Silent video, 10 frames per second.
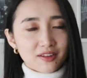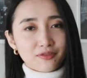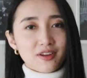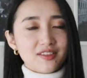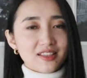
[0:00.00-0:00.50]

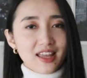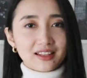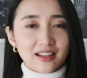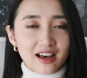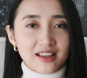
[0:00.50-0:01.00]
different
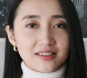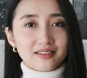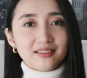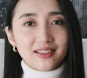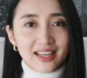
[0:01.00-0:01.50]

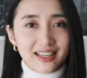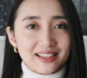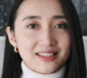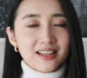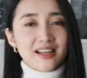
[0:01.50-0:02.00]
necklines,
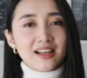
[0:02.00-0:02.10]
lengths,